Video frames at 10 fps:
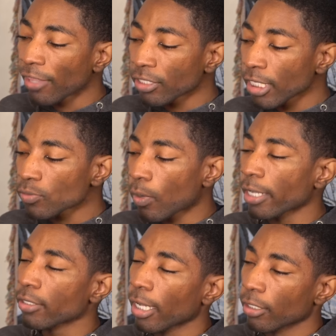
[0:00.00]
I think that's why
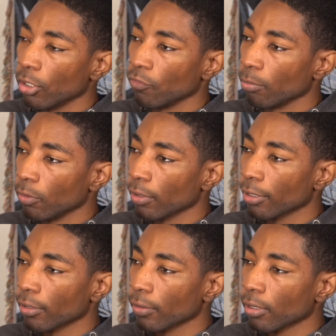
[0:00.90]
you got to go for more
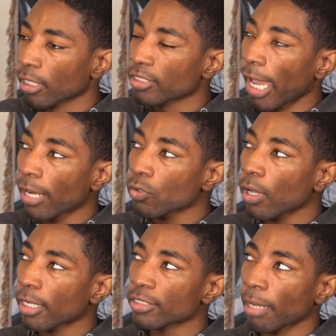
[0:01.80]
though. Cause I
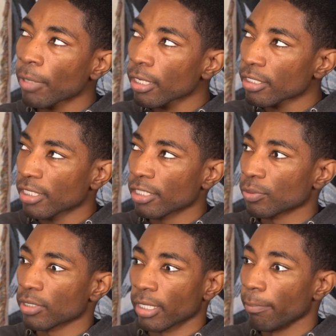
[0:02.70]
don't, cause I'm not going to say this
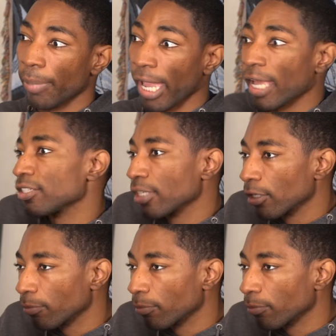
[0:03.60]
was like a bad state